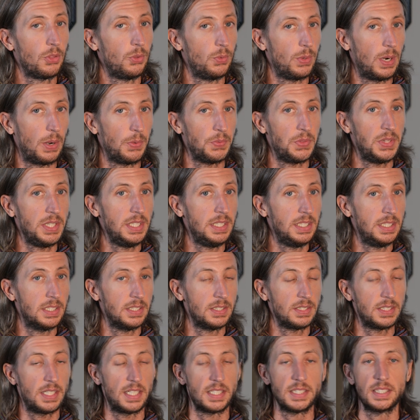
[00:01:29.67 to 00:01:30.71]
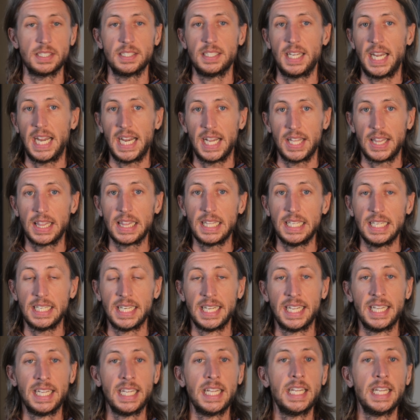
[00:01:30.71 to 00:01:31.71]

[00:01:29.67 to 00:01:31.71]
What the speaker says: throughout the years as an athlete.